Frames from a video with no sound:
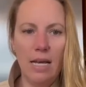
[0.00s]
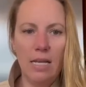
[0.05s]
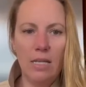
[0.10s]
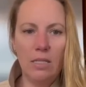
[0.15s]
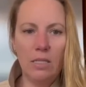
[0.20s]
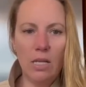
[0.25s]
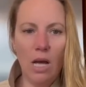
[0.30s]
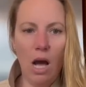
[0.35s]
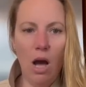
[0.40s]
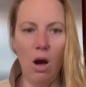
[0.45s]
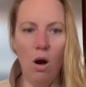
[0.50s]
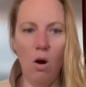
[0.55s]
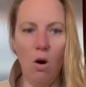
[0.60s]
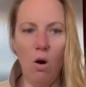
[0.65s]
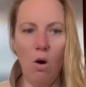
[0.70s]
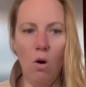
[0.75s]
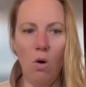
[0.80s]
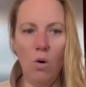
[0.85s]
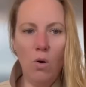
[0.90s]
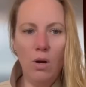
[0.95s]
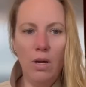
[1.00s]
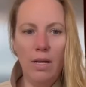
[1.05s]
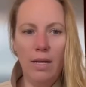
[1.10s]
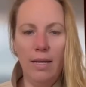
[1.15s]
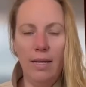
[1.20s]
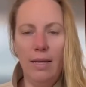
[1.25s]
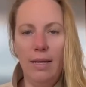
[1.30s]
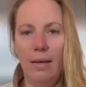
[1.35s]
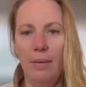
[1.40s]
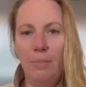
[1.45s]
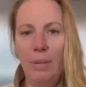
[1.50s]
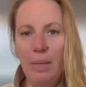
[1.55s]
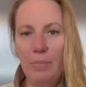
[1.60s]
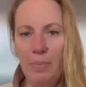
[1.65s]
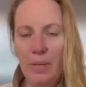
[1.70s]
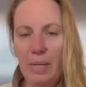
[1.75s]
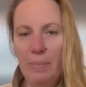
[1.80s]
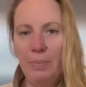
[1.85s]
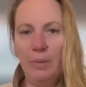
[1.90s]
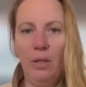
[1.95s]
So, but
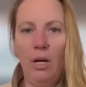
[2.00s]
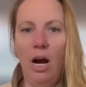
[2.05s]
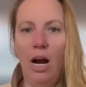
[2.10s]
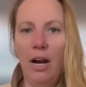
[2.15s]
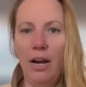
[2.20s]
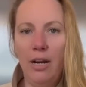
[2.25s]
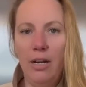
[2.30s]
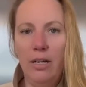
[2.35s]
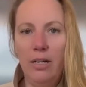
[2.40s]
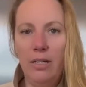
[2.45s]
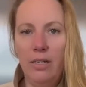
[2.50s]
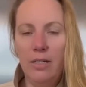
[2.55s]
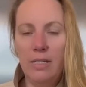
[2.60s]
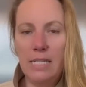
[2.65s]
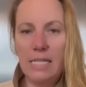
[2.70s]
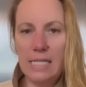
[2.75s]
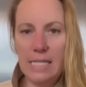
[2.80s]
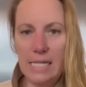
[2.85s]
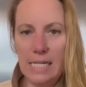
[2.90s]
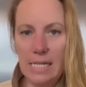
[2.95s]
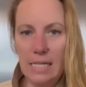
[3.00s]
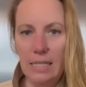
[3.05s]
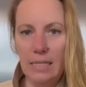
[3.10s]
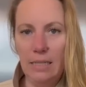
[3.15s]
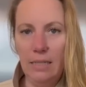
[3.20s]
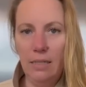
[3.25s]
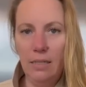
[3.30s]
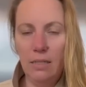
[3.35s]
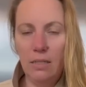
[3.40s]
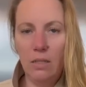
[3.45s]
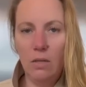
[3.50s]
people are still